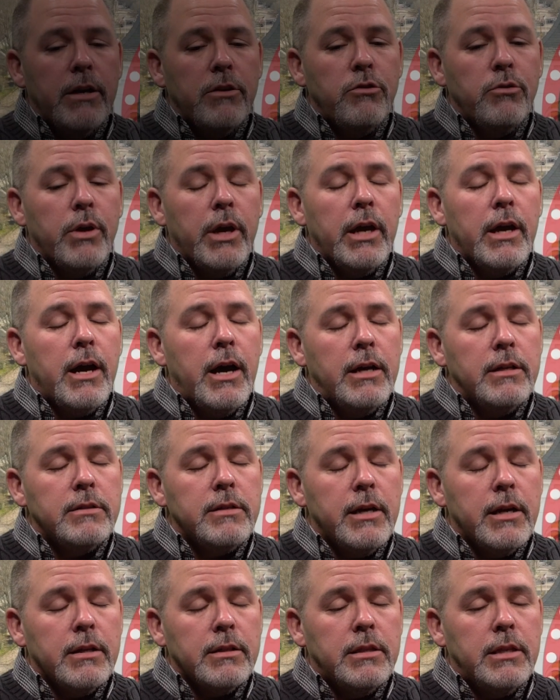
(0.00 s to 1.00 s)
You can
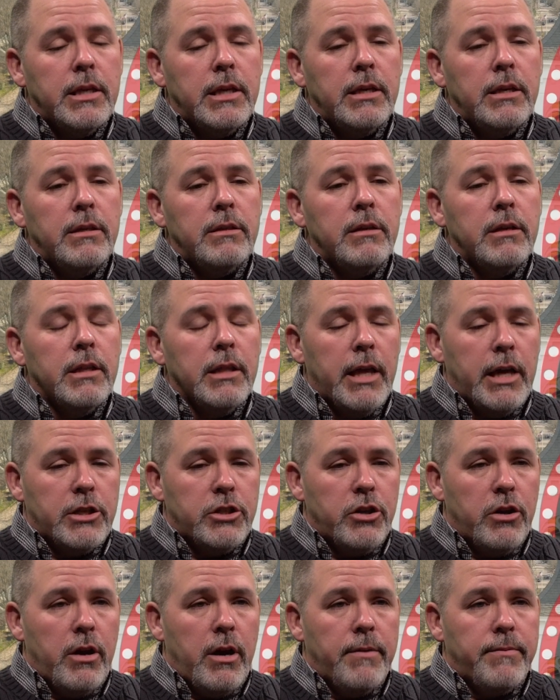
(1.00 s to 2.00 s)
contact the
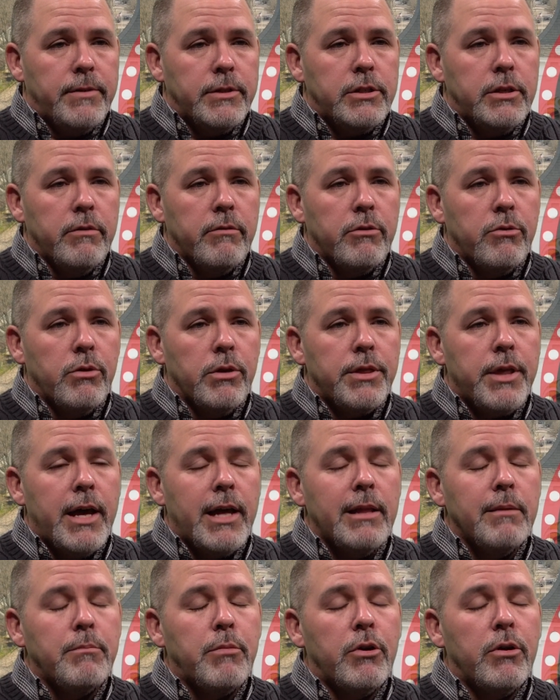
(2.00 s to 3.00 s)
election office here in North
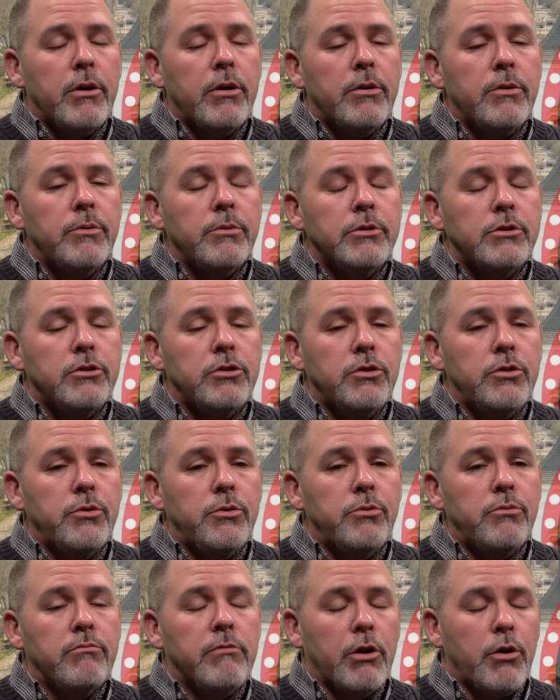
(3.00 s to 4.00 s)
Attleboro
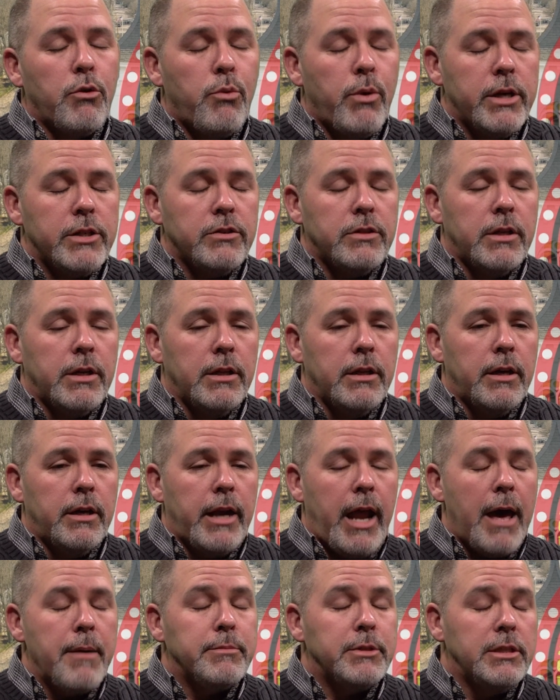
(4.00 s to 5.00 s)
to request an
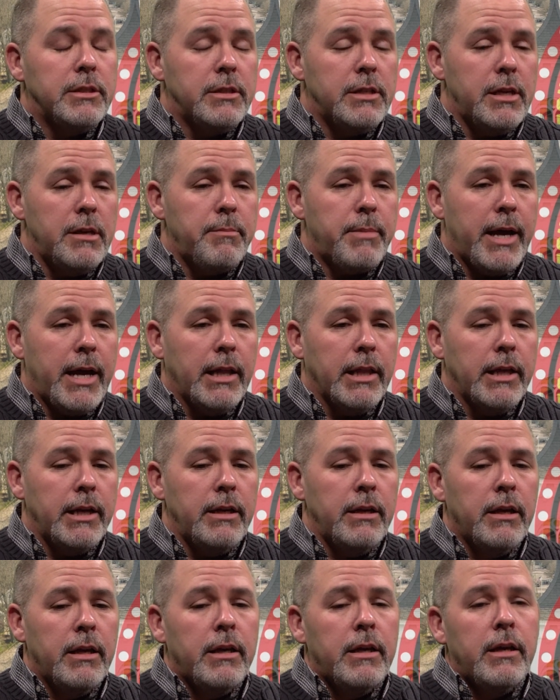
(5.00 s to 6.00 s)
absentee ballot,
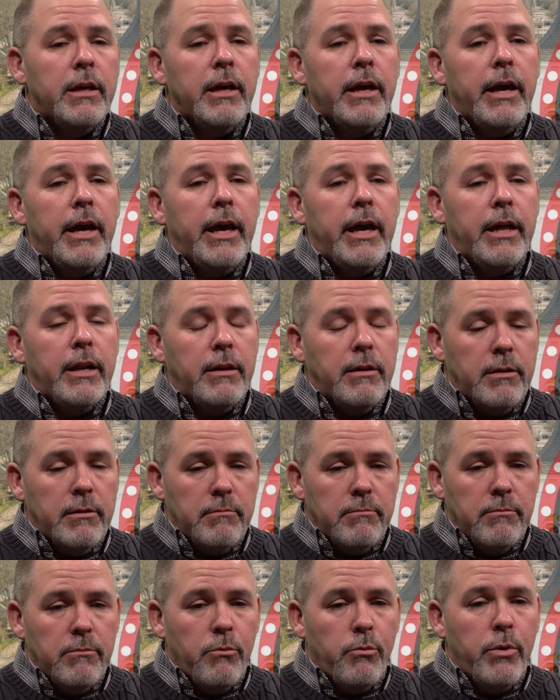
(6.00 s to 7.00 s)
and
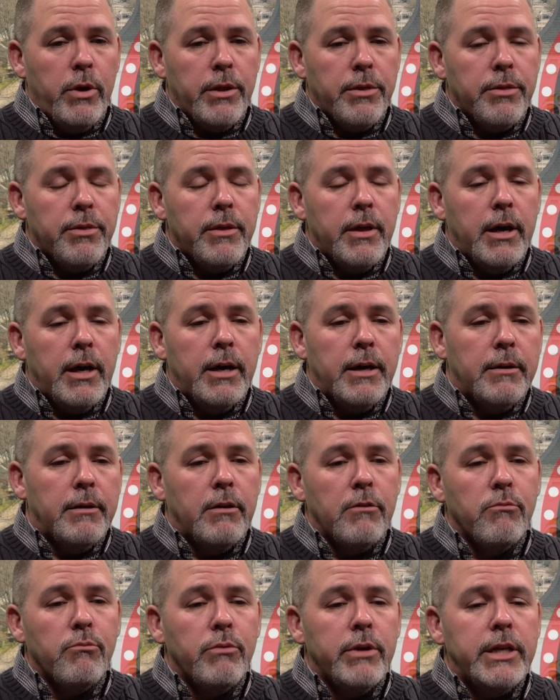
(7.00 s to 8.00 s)
with
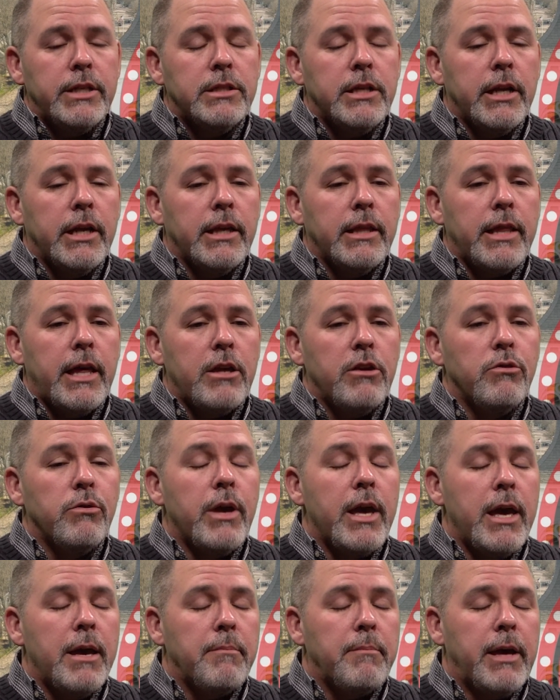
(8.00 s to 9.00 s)
a reasoning that you
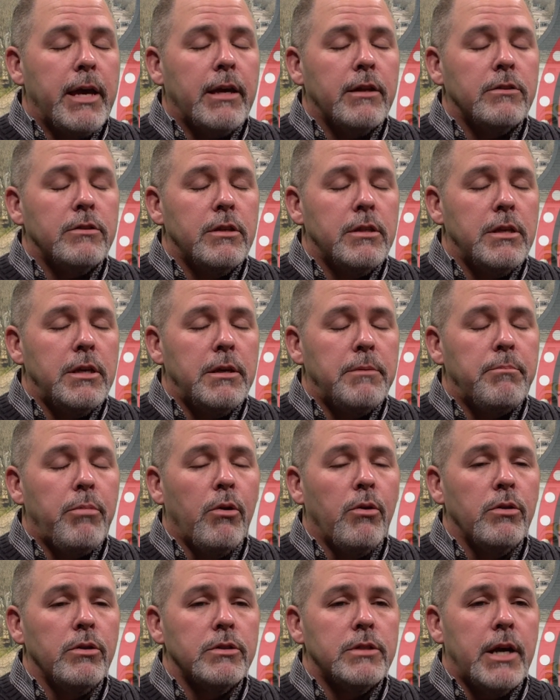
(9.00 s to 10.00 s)
can't make it to the
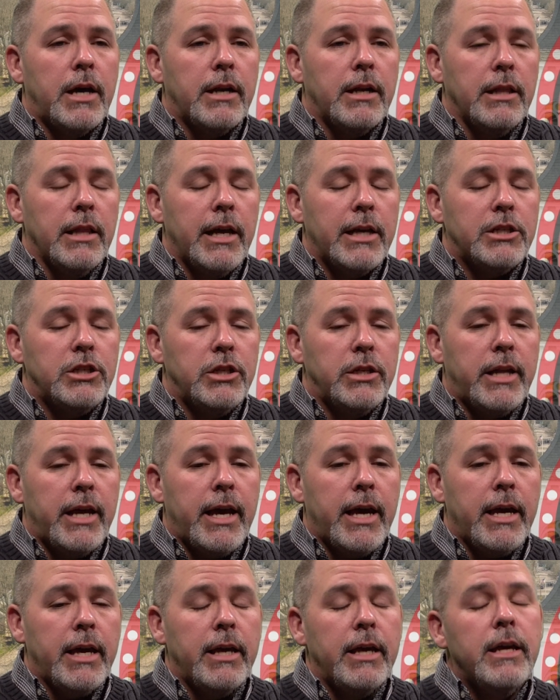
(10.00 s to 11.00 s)
polls on election
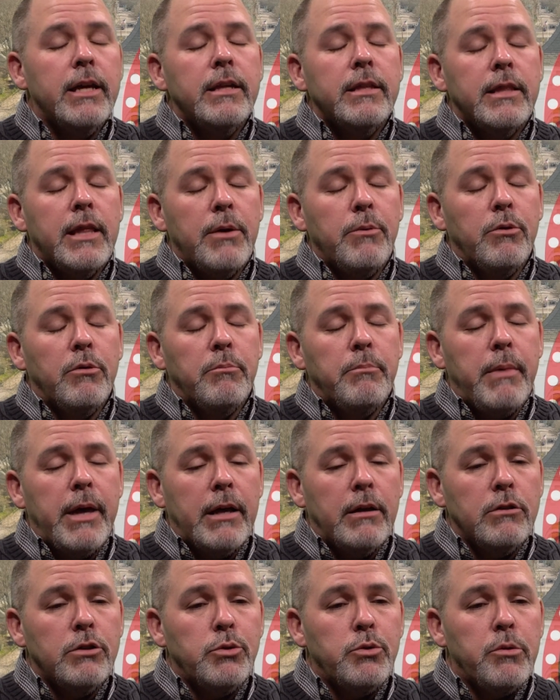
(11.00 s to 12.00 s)
day, they will
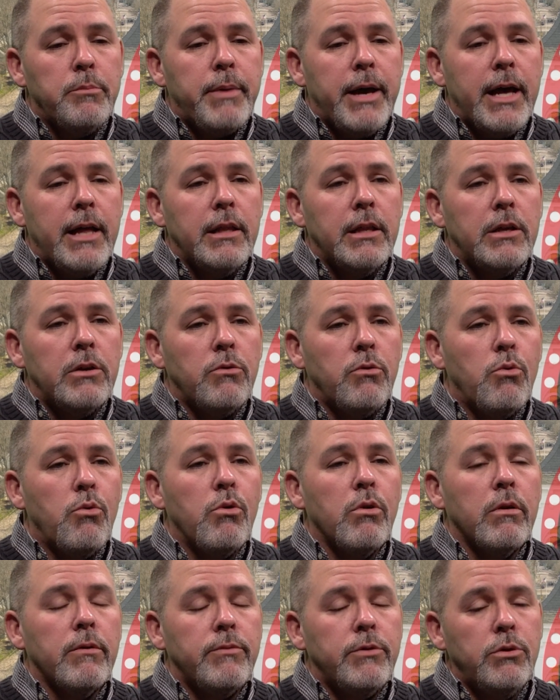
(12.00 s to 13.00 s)
mail you a ballot,
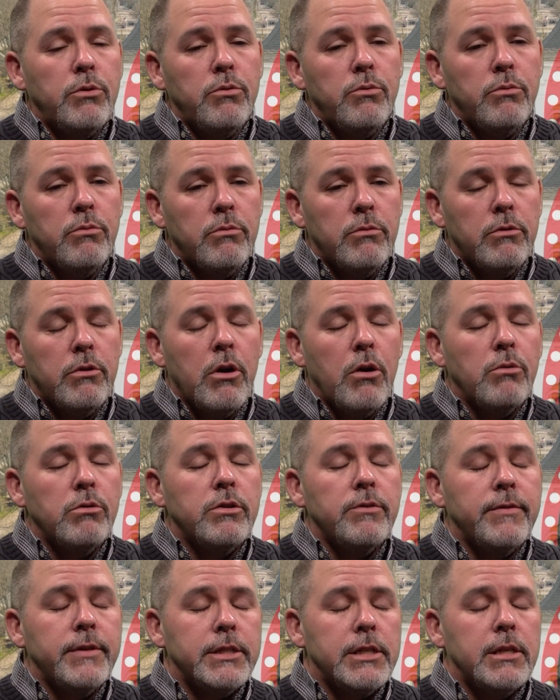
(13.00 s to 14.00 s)
or if you go
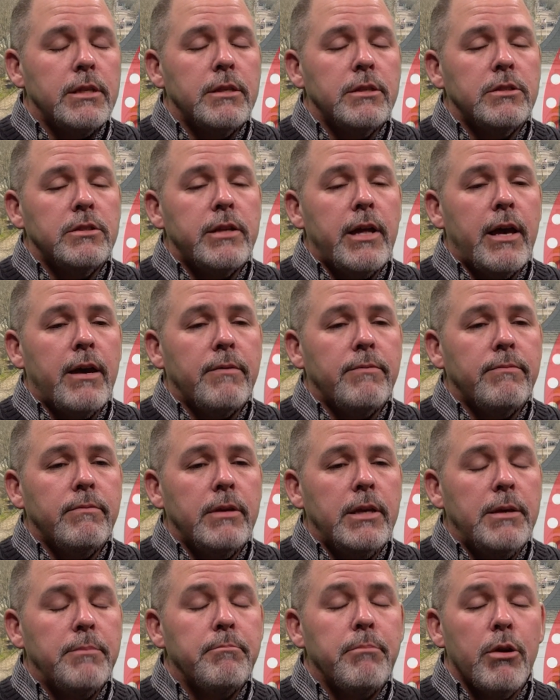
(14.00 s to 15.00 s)
to visit the staff
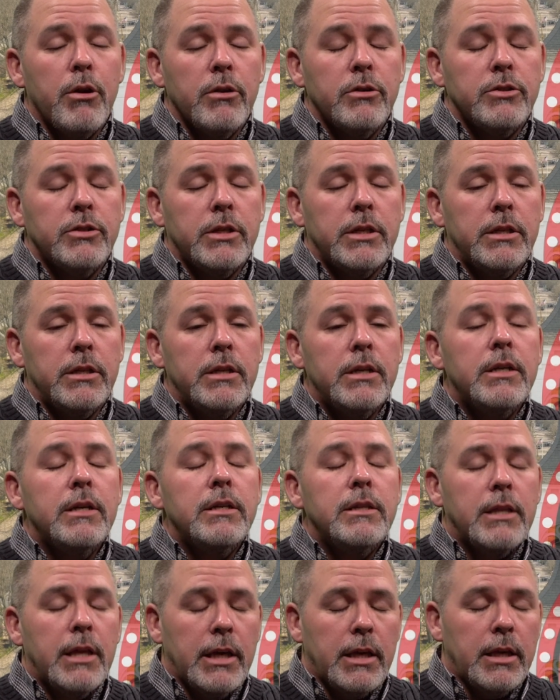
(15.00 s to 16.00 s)
in person,
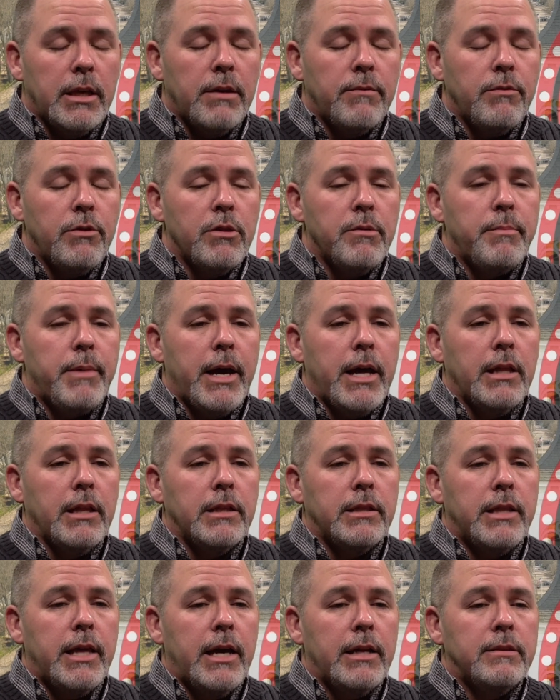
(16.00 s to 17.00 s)
they can give you the
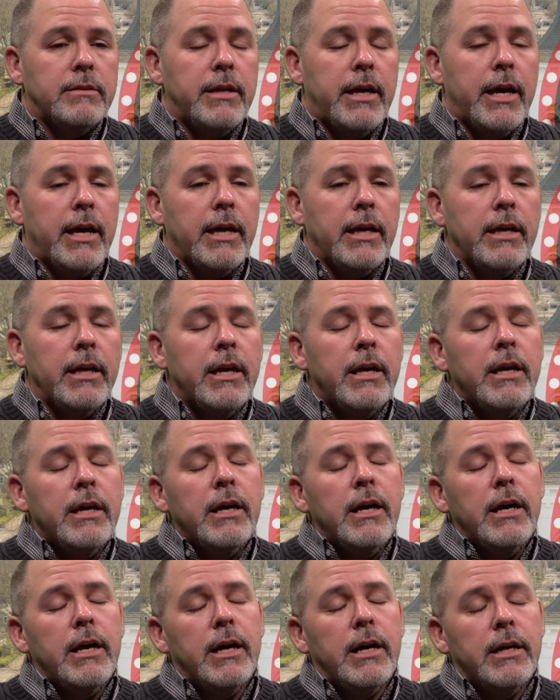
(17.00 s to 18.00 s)
ballot that day.
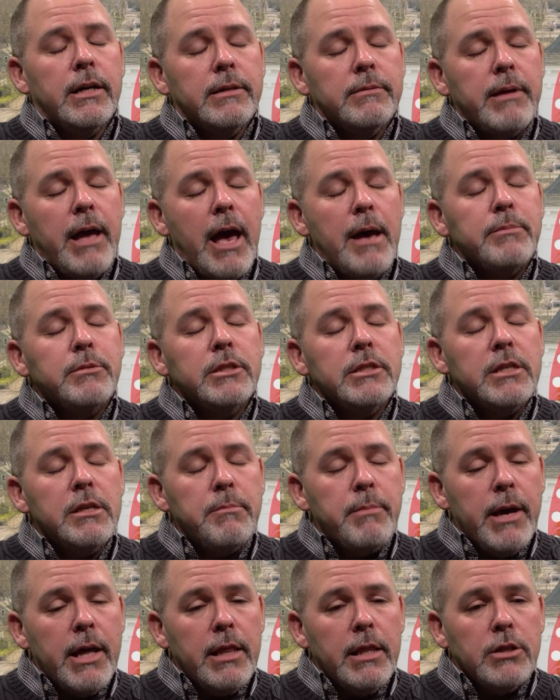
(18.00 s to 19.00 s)

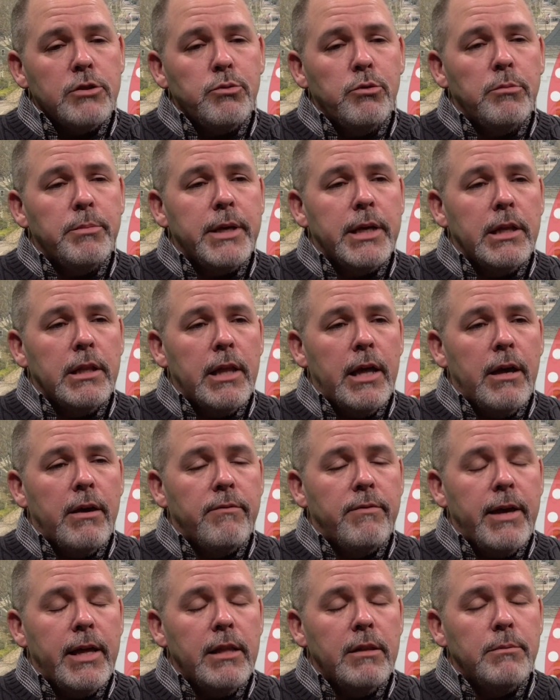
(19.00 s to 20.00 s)
Absentee ballots will be
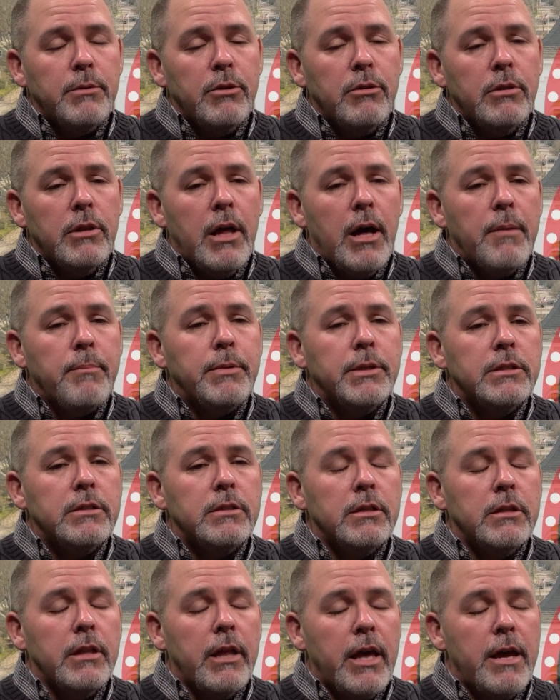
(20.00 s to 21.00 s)
available up
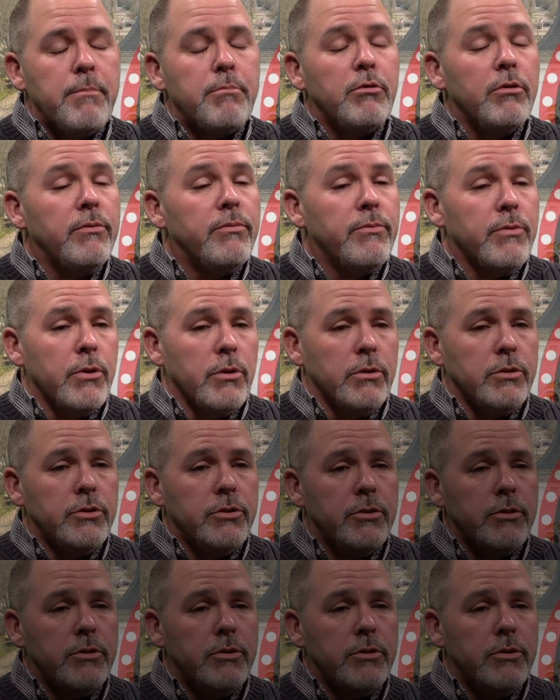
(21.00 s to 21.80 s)
until April 1st.